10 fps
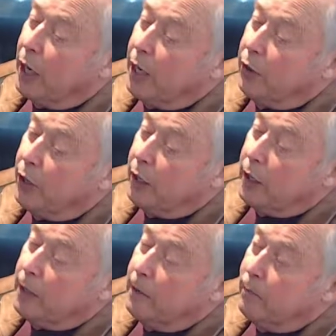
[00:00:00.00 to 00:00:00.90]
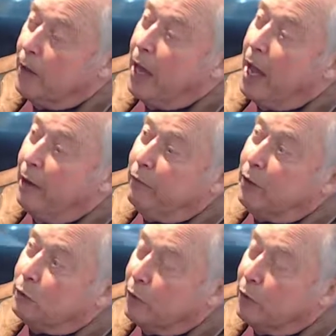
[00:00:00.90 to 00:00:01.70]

And I think, having